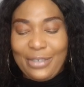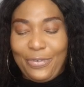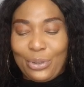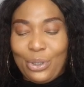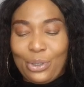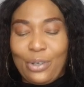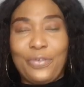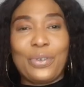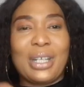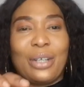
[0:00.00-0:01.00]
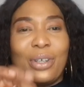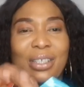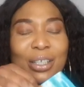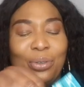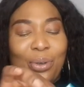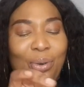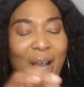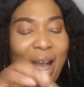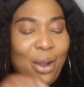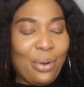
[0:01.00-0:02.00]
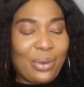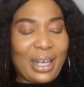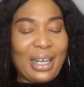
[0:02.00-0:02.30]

For those of you that doesn't know how